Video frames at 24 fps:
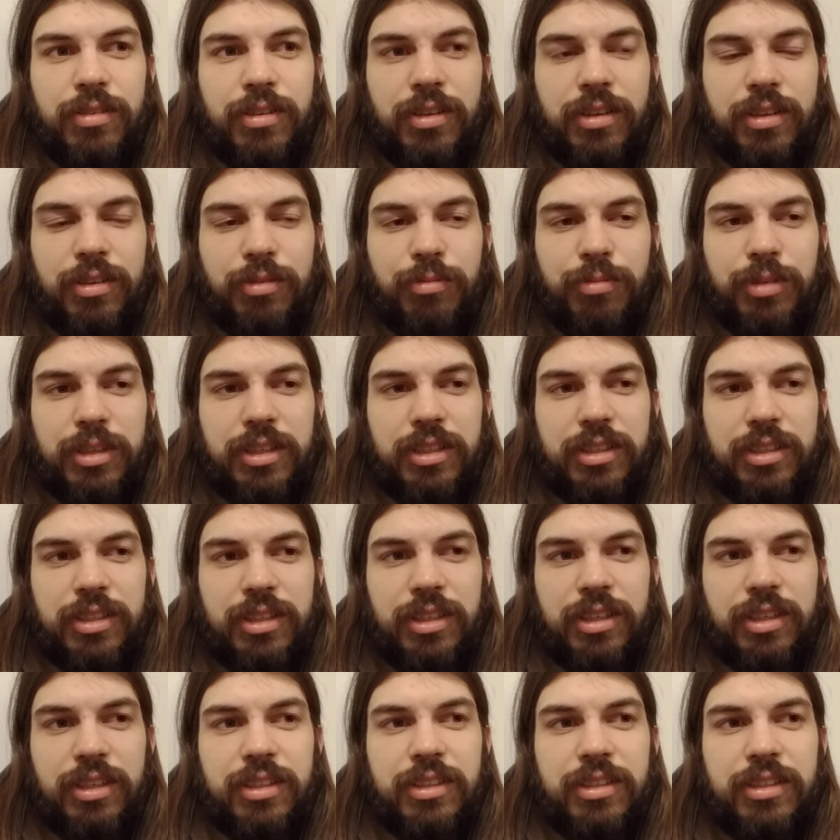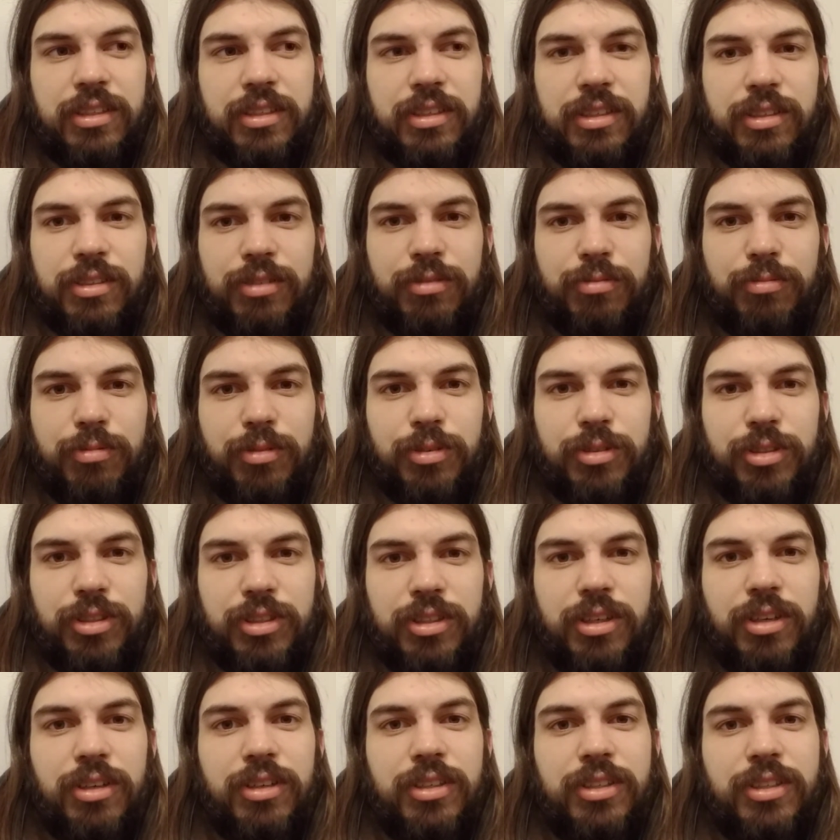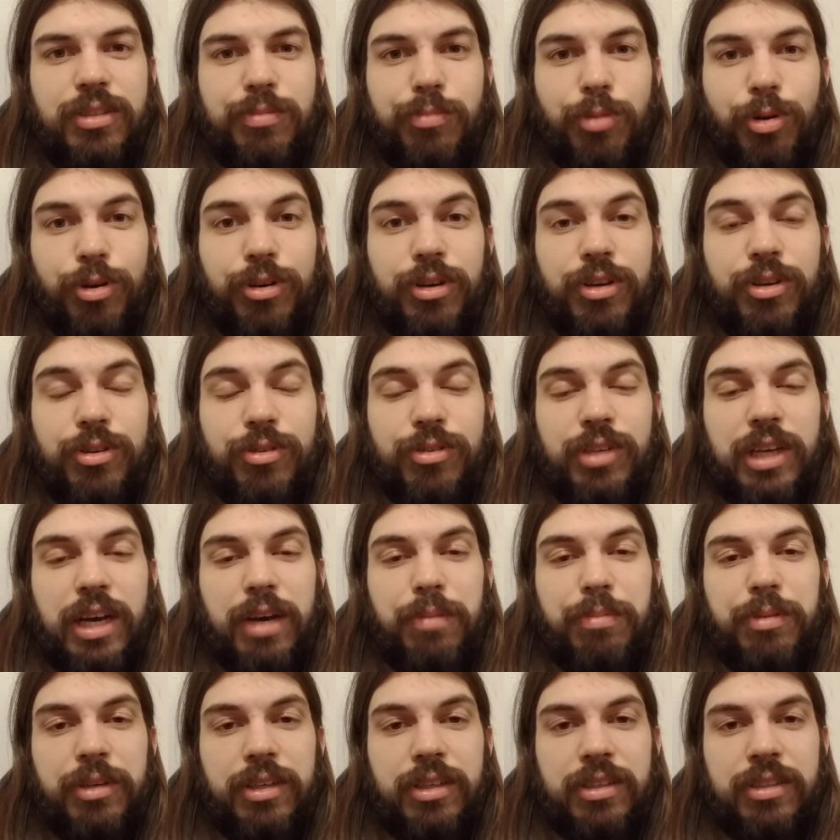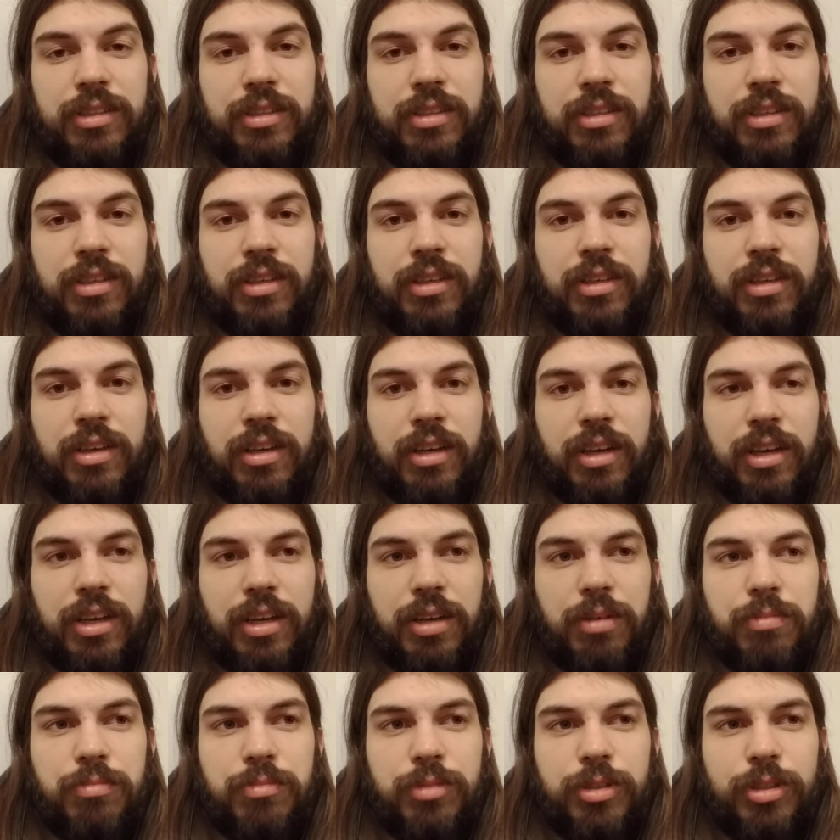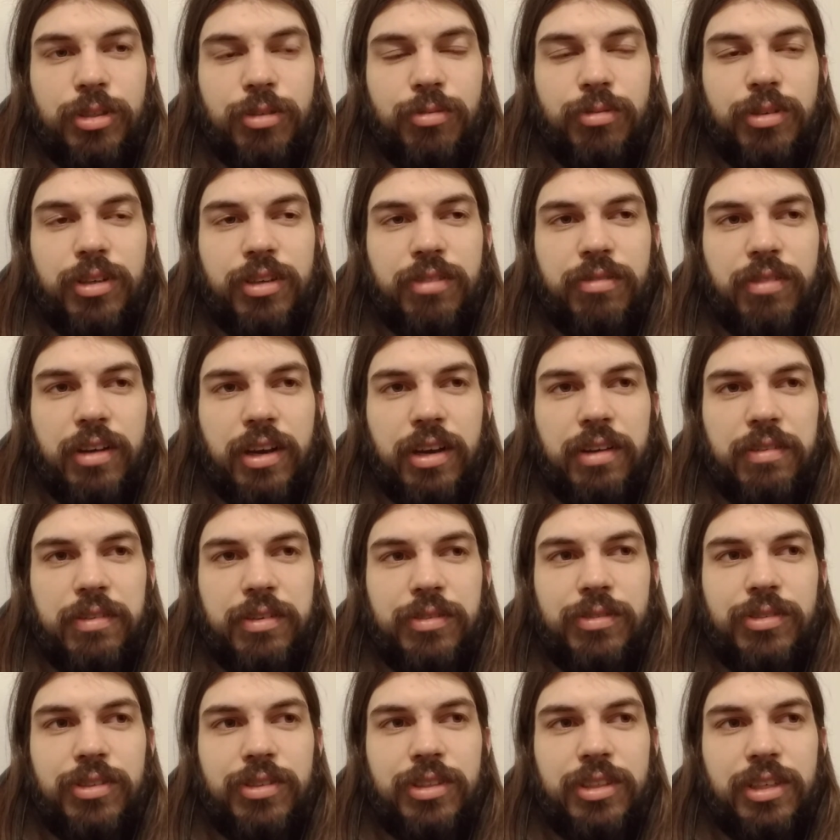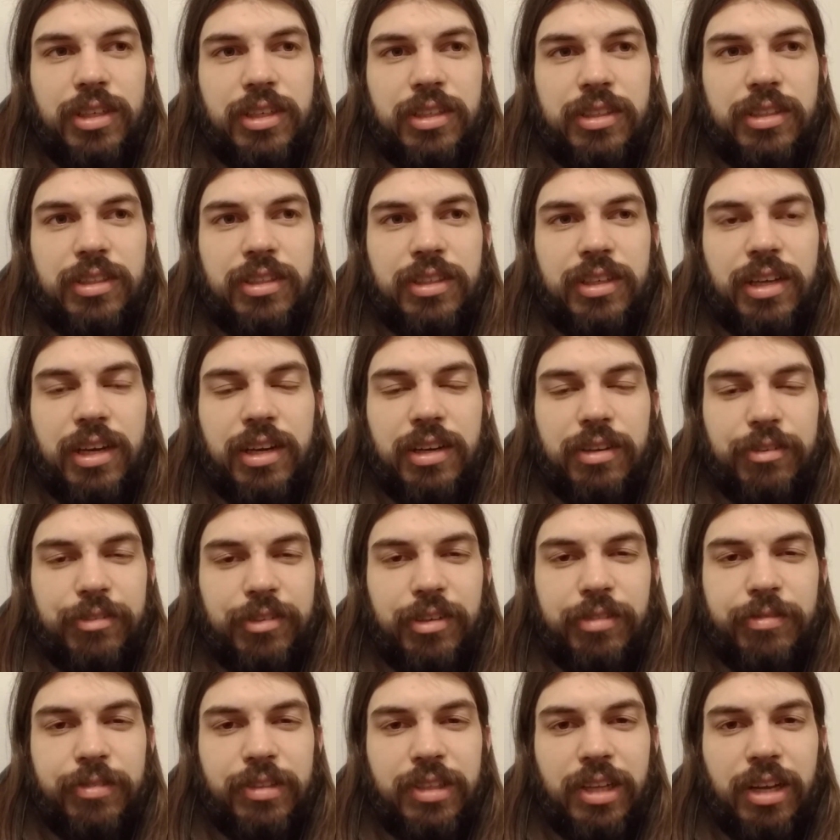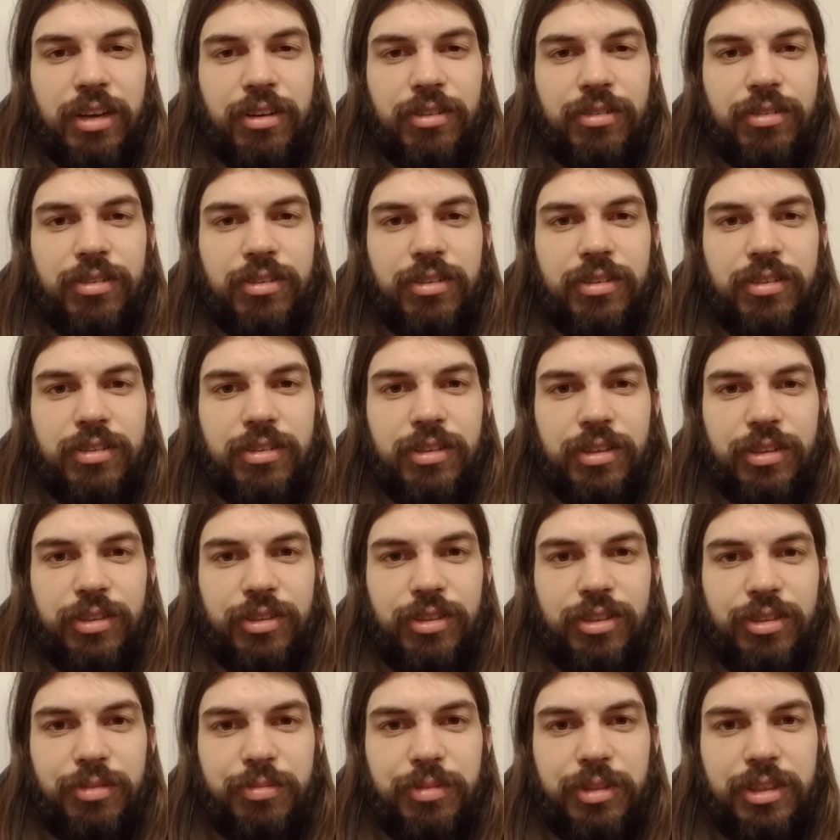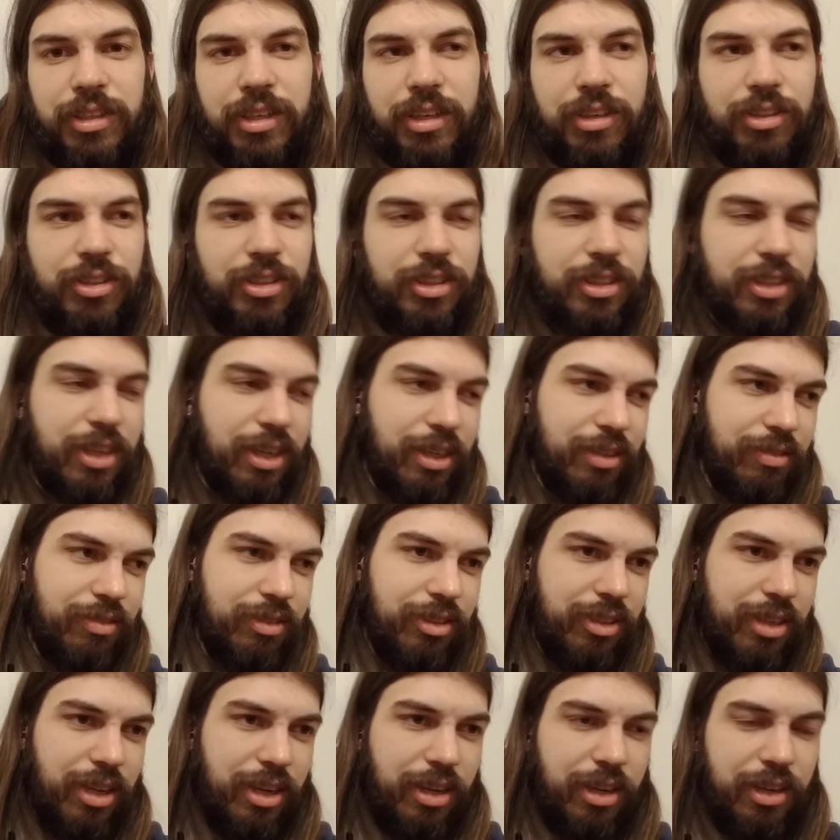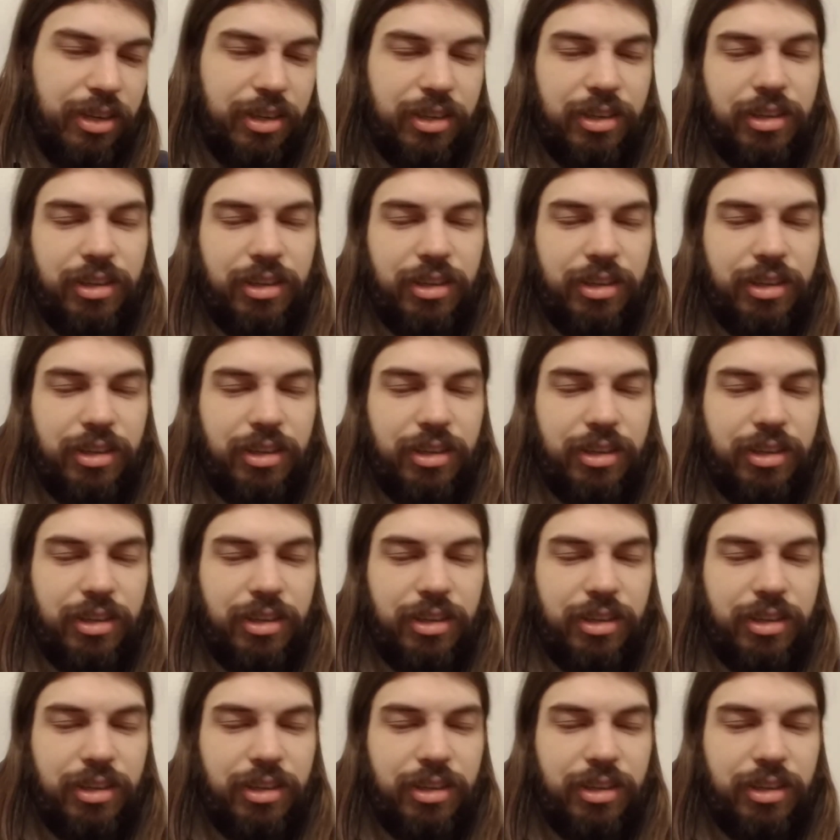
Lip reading: week 6 is we're starting some more new topics. So week 5, it was nice to kind of level out a little bit and just kind of stay